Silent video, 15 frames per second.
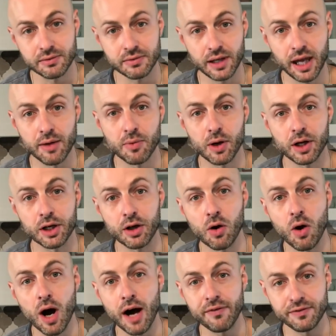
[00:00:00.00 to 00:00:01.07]
Okay, we're gonna
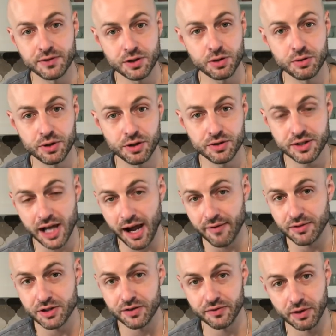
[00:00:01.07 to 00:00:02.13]
go off 2 years
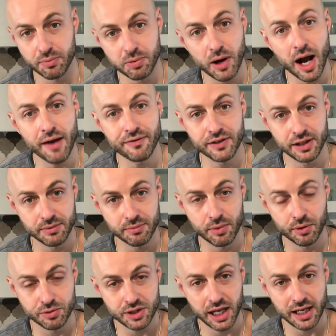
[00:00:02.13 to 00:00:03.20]
average of your profit in
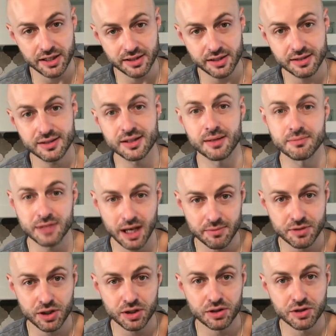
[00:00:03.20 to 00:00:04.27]
most cases.
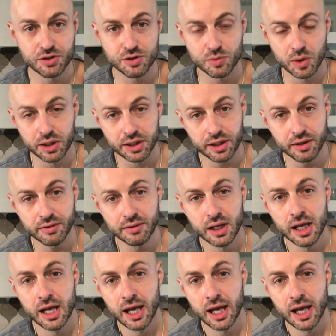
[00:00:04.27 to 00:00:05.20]
Sometimes you can use 1 year.